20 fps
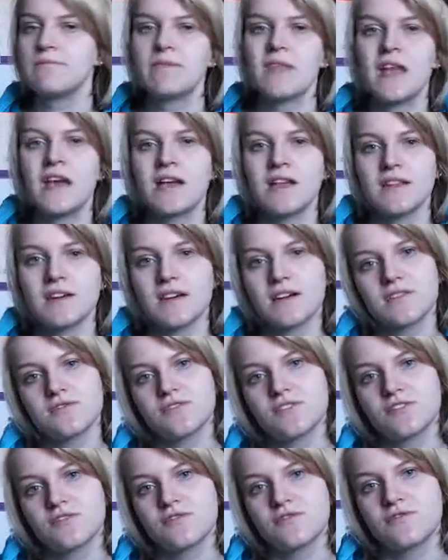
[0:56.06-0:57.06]
I think I'll
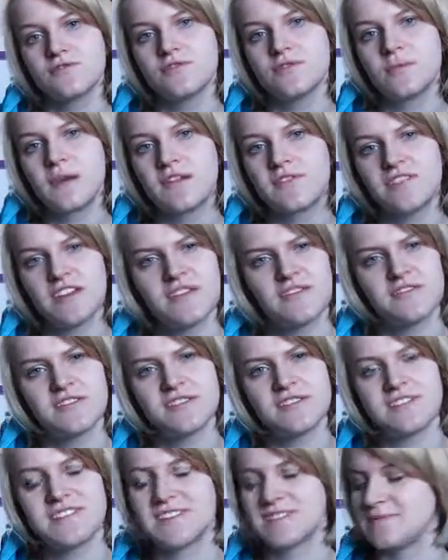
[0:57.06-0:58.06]
just go through my
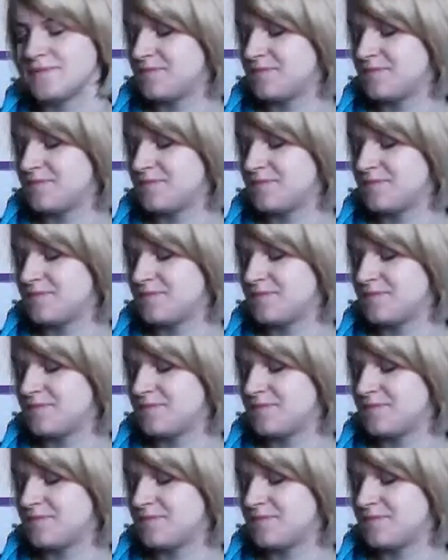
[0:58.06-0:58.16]
favourites.